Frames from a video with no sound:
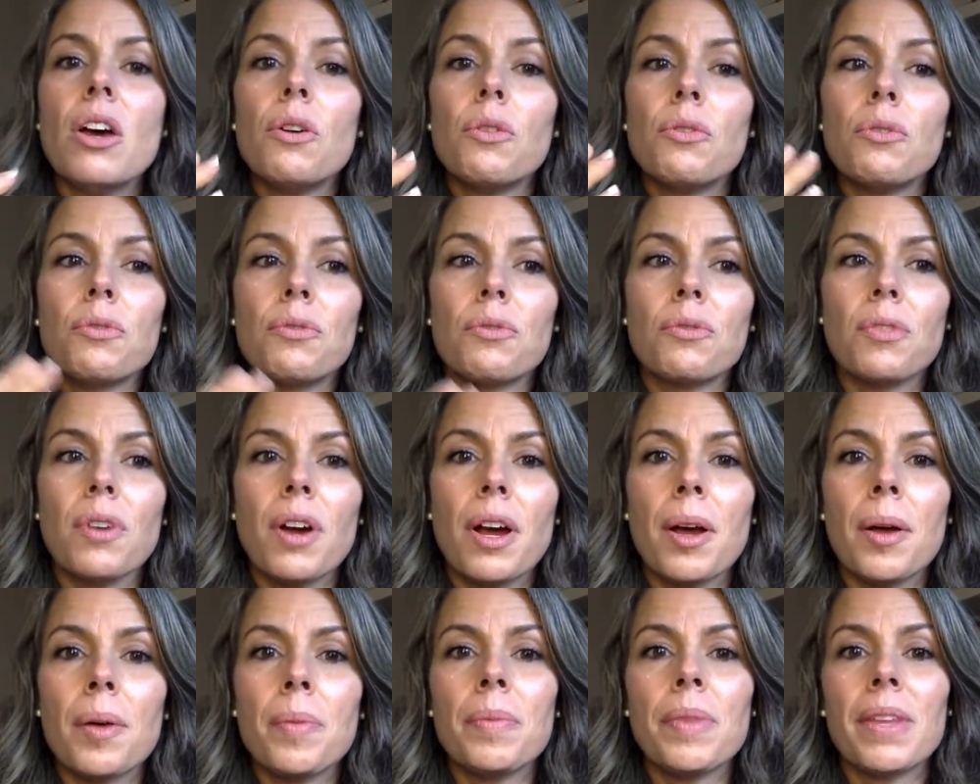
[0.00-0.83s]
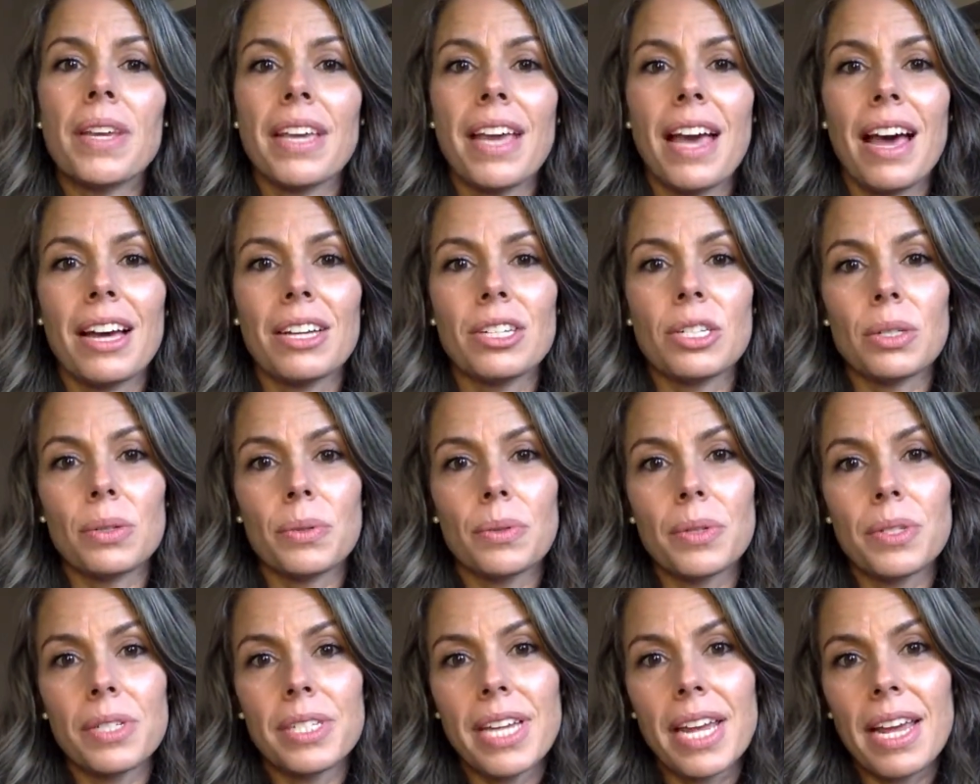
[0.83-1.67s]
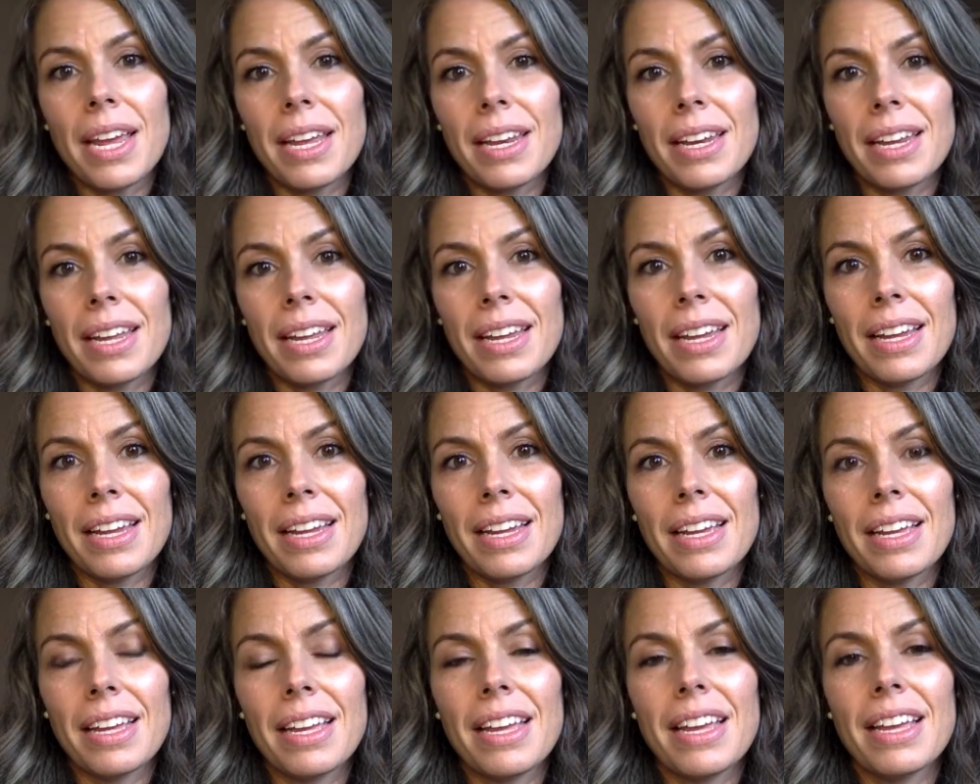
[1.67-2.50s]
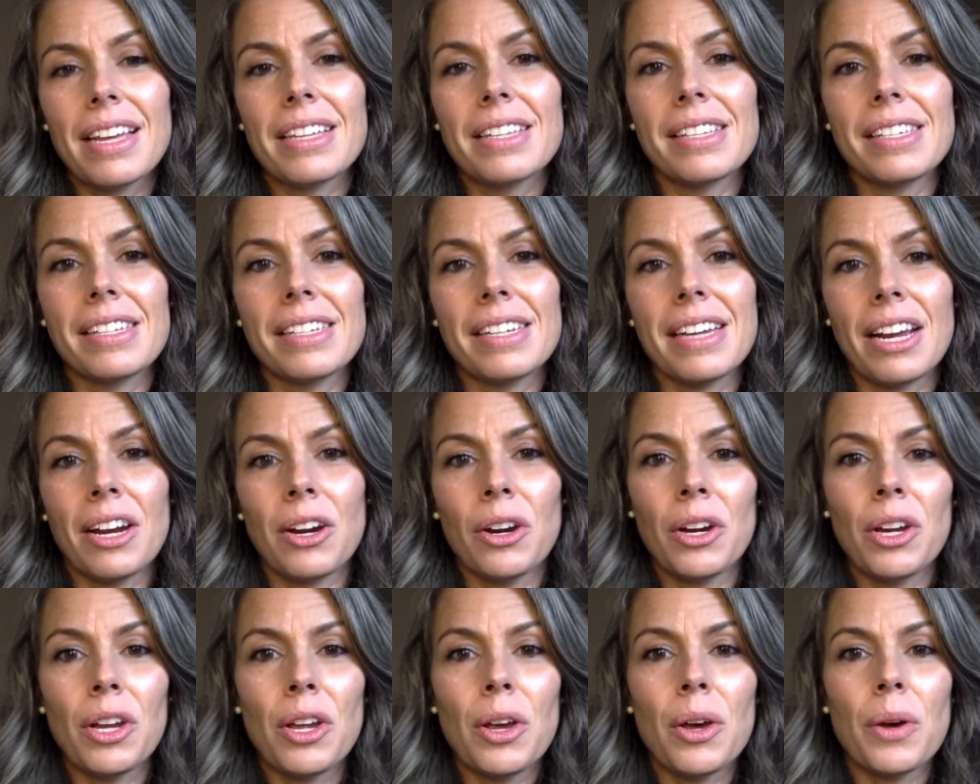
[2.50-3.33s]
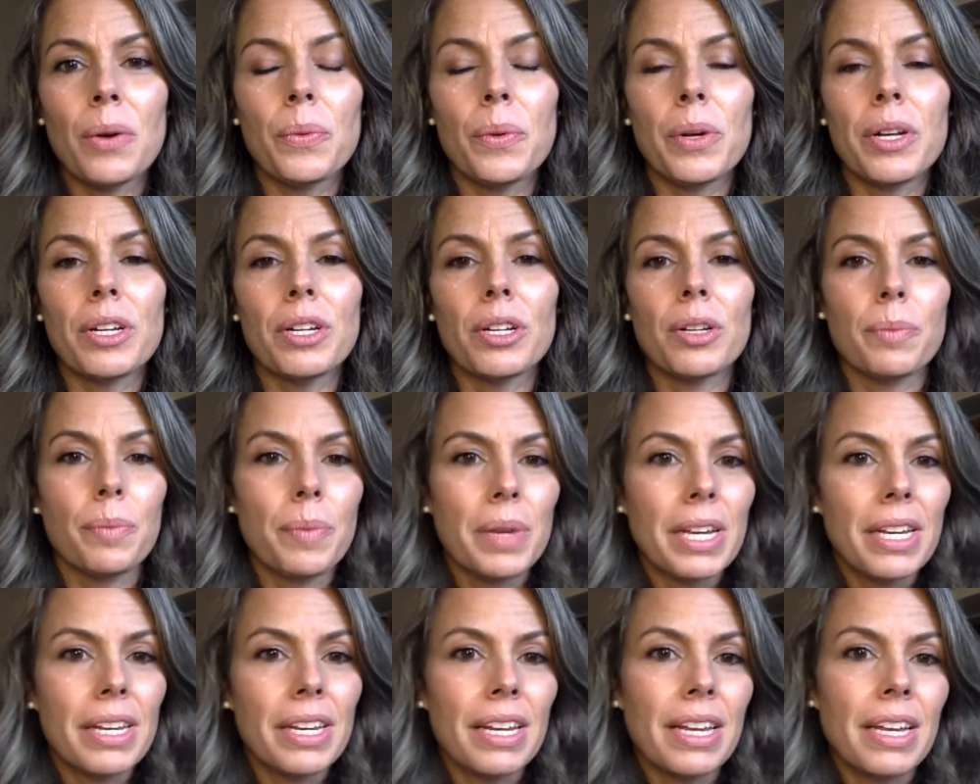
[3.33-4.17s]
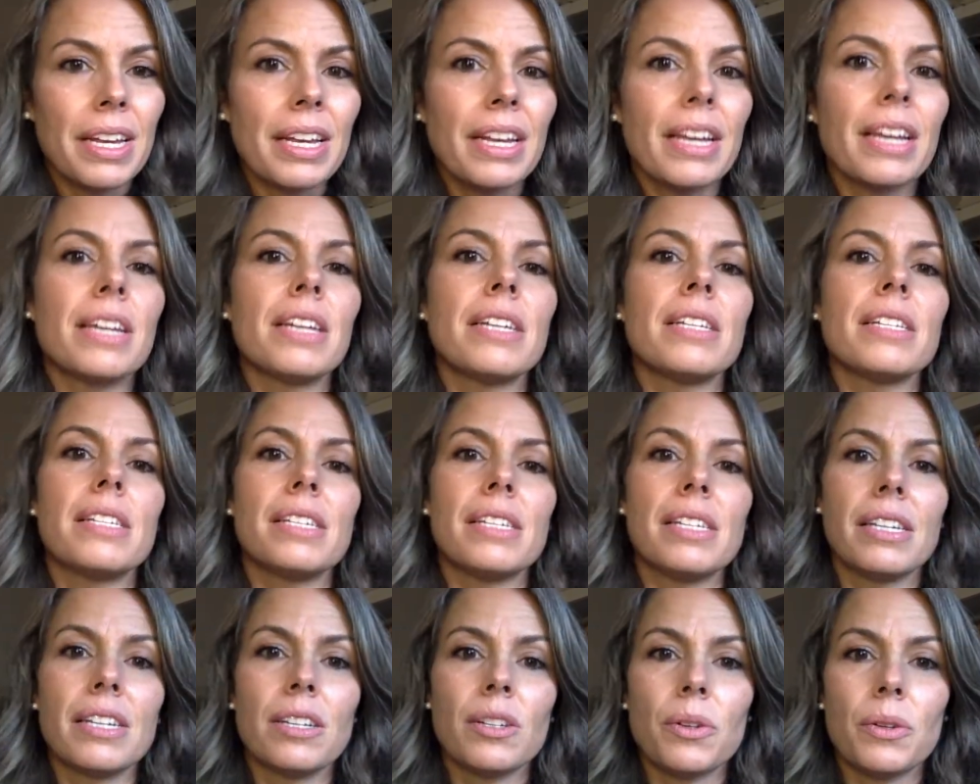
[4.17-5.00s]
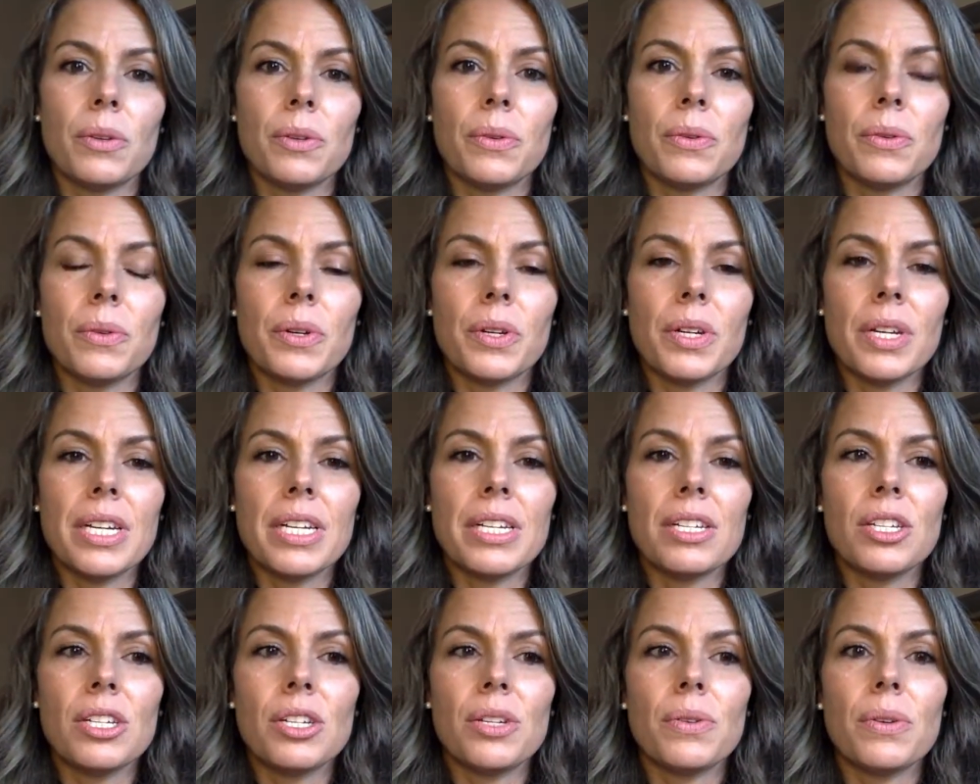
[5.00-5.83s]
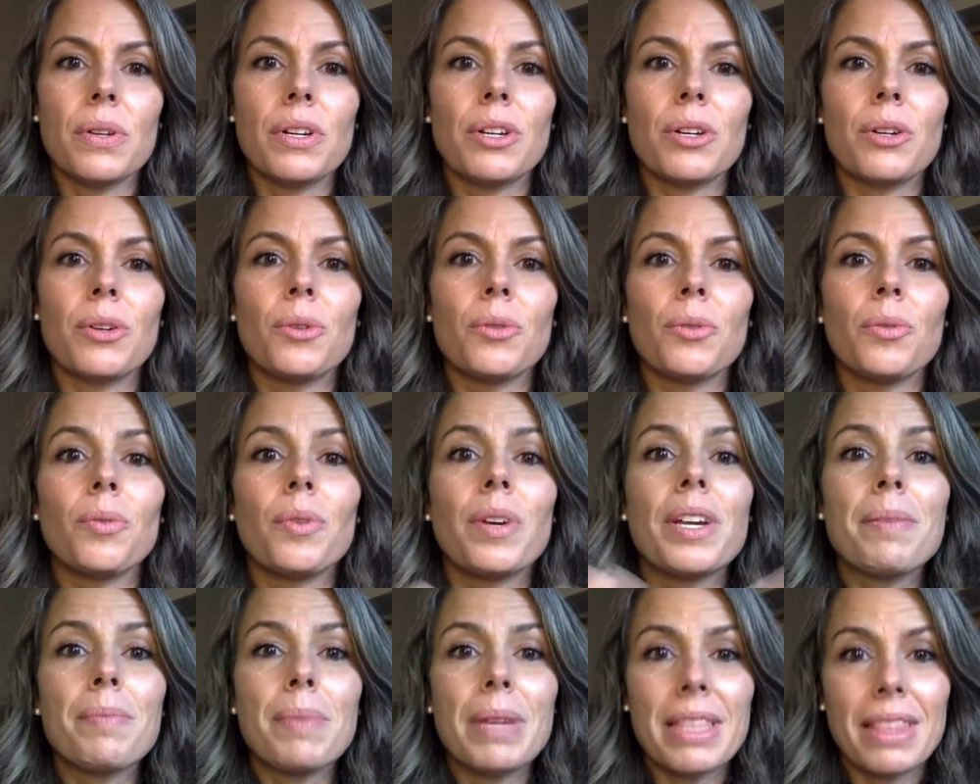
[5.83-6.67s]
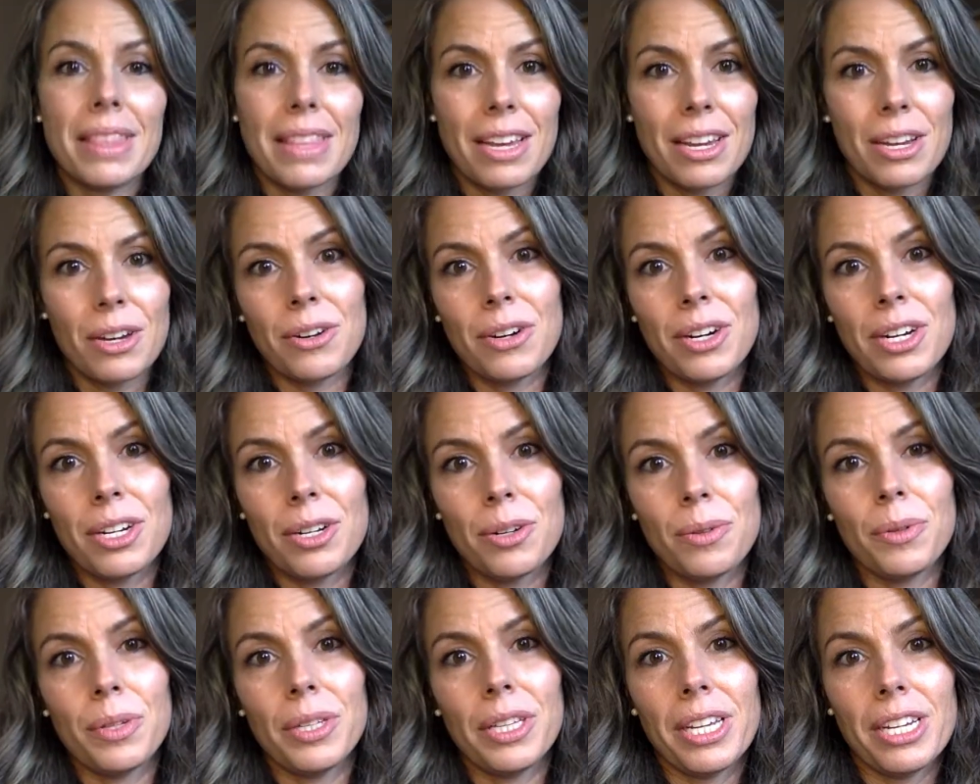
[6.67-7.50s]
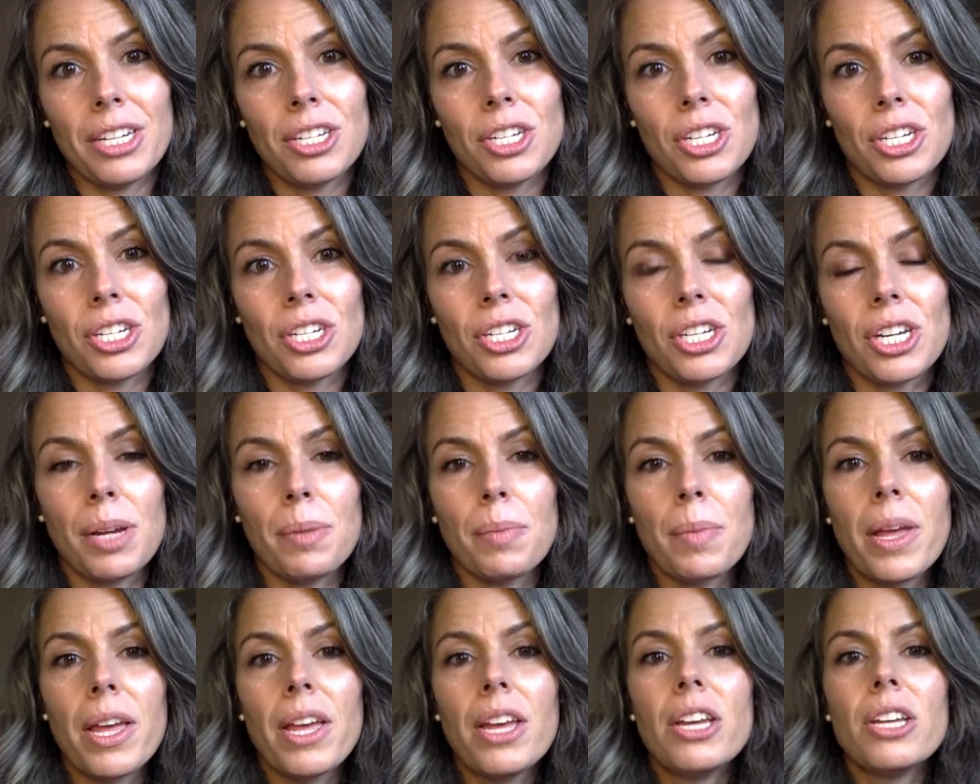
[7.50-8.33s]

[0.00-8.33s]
from the casual dating scenario when you're meeting into an agreement that you're in a relationship.